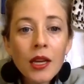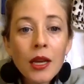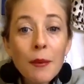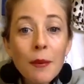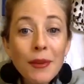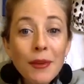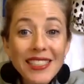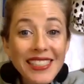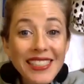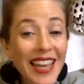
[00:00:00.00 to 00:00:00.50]

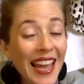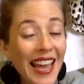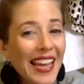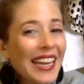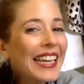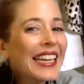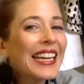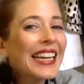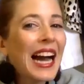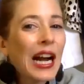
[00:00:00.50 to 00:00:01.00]
But
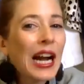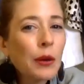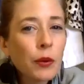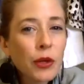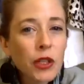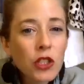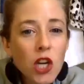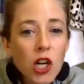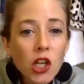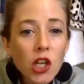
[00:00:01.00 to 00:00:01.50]
today I
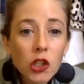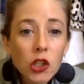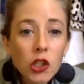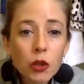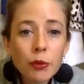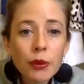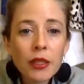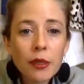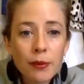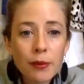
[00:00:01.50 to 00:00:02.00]
want to talk a little
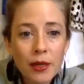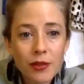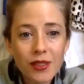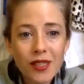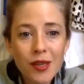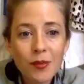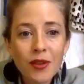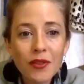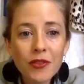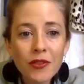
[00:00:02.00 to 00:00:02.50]
bit about
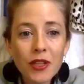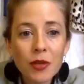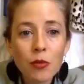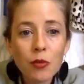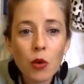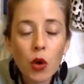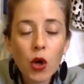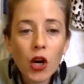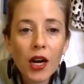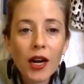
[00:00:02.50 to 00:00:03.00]
some of the
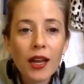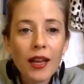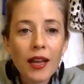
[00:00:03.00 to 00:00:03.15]
more